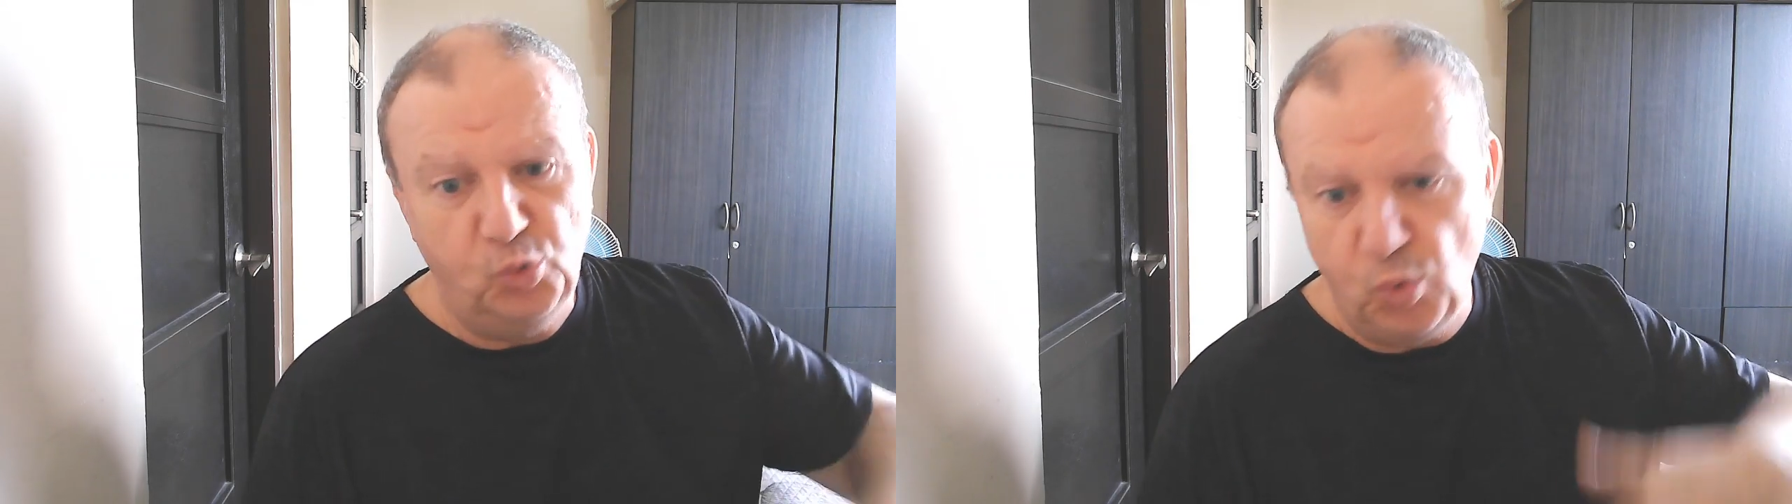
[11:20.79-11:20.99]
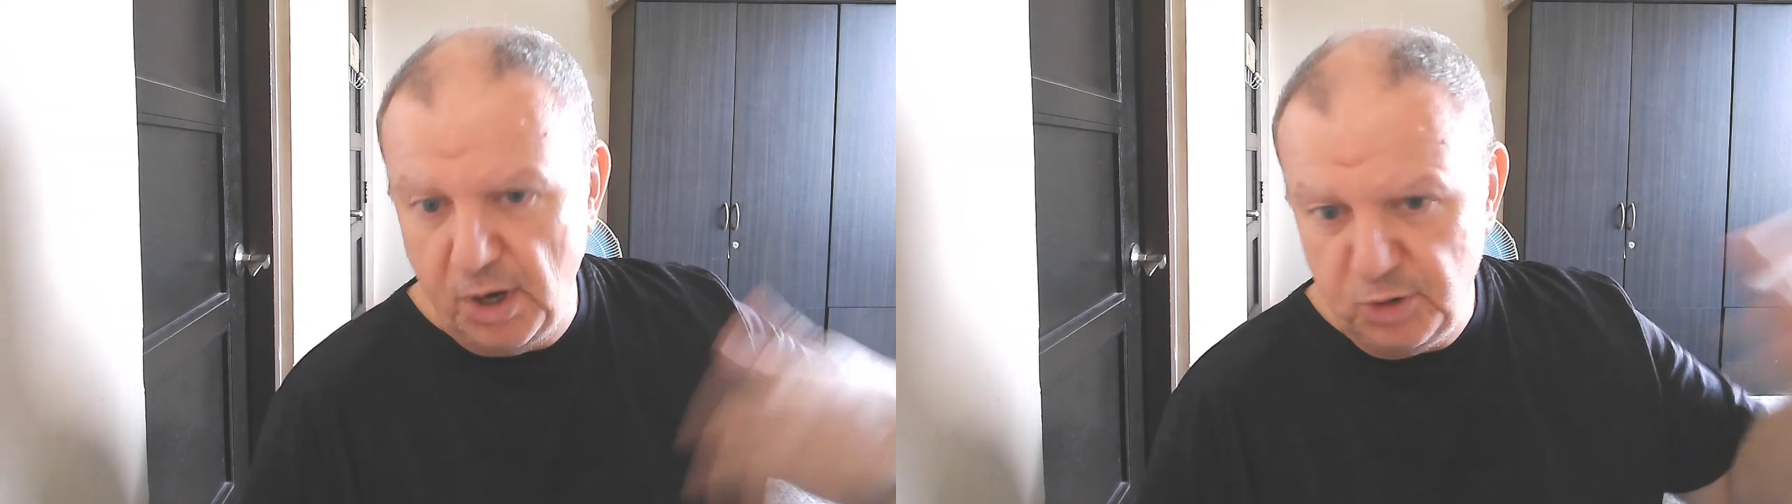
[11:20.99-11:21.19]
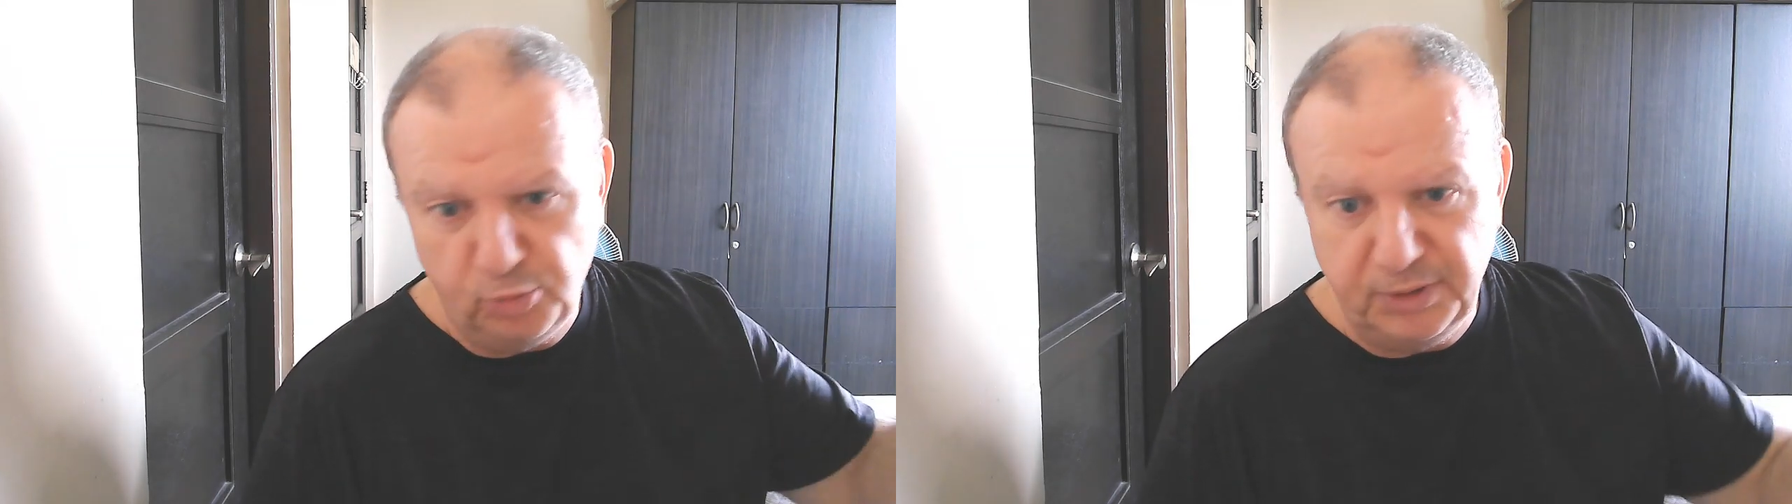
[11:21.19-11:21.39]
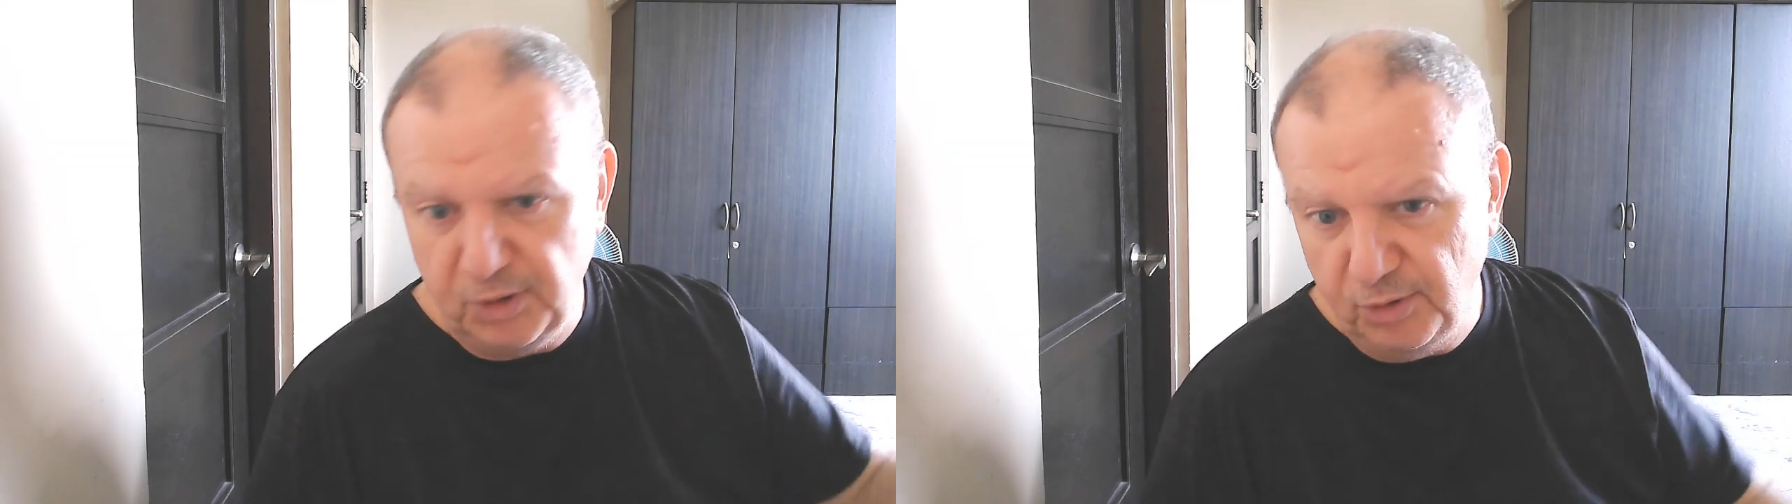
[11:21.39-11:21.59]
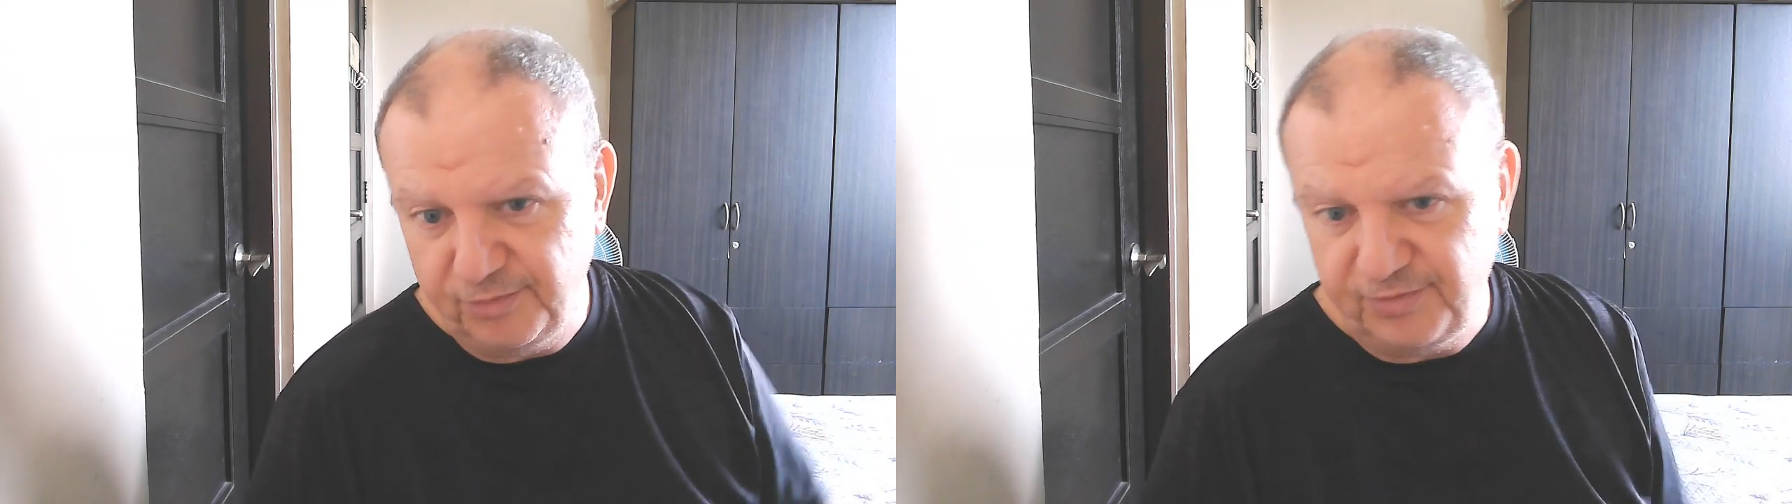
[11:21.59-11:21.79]
one, you'll be
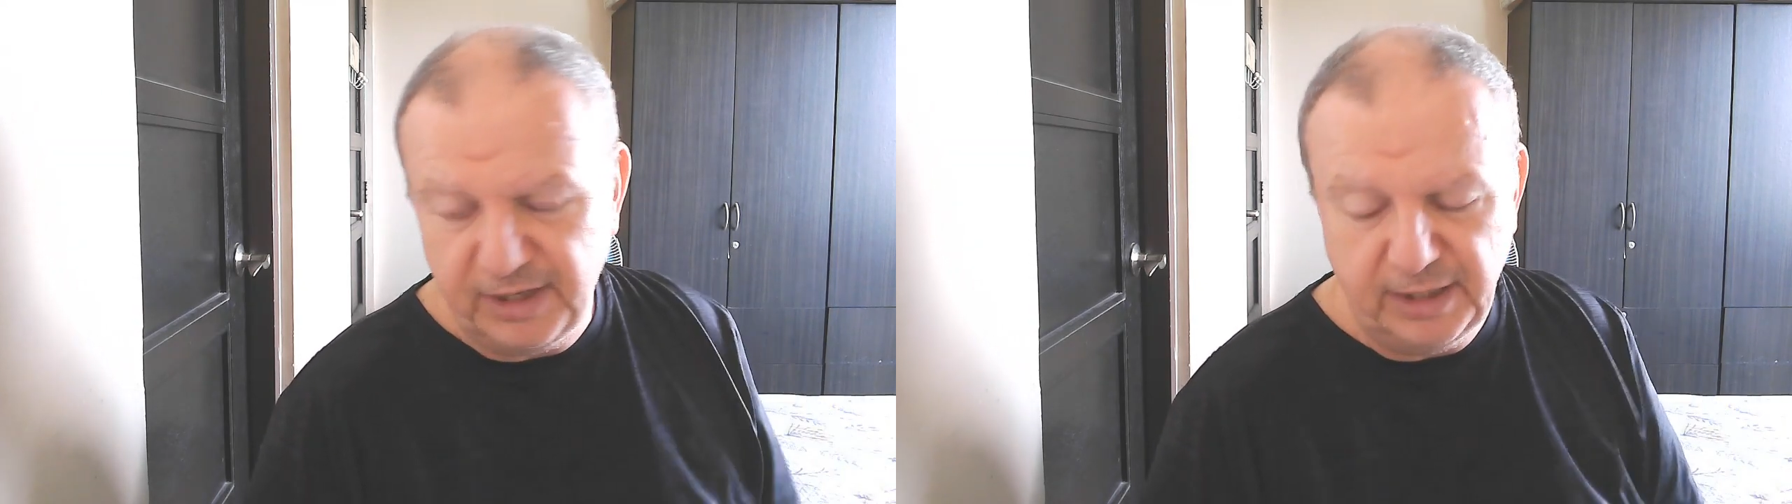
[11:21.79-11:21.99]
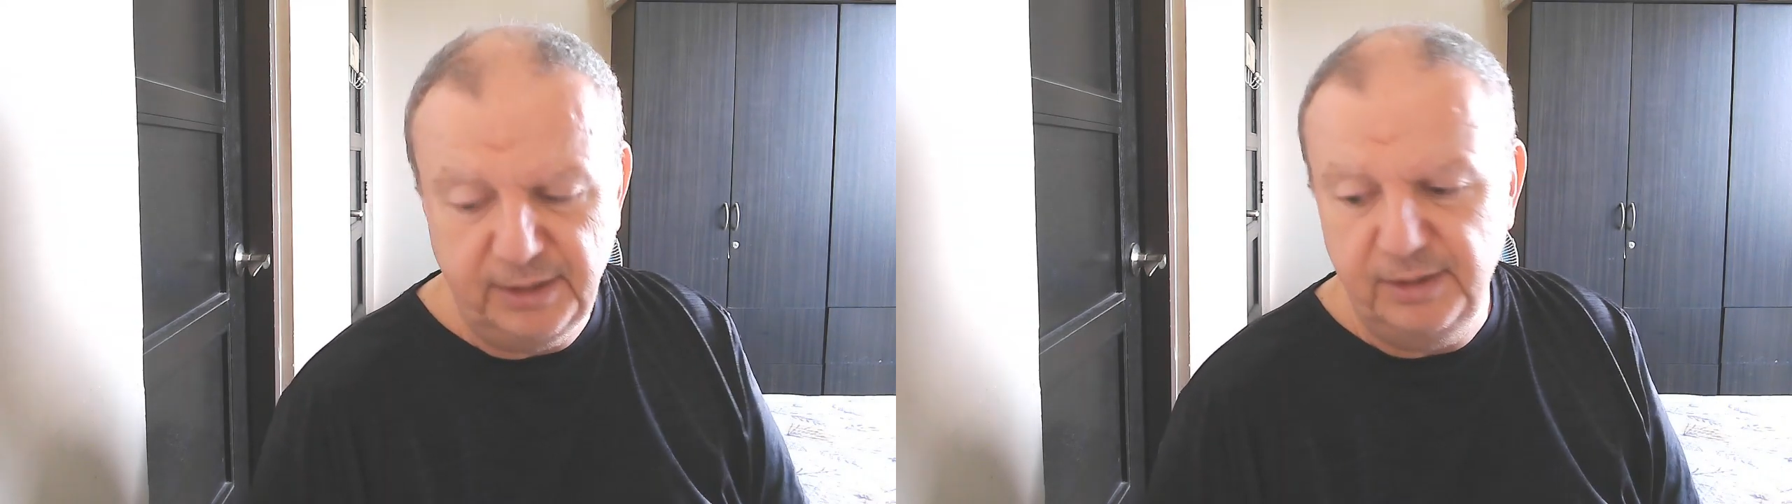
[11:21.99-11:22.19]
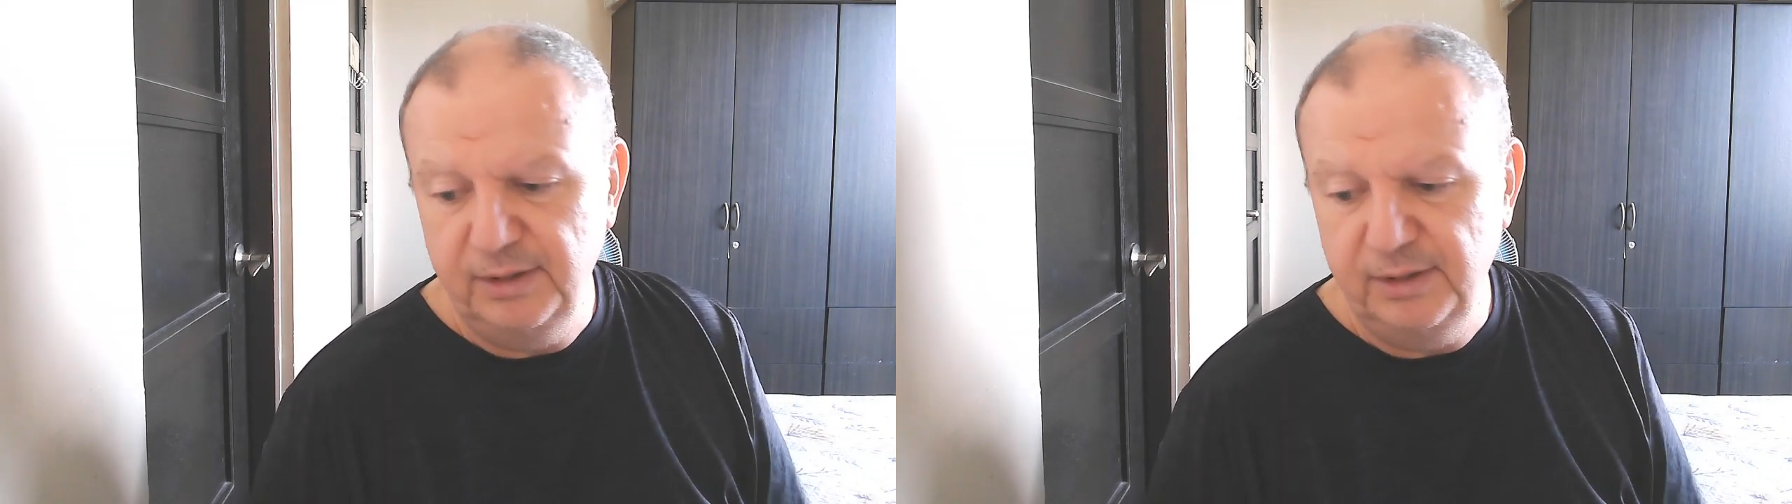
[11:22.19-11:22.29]
notified.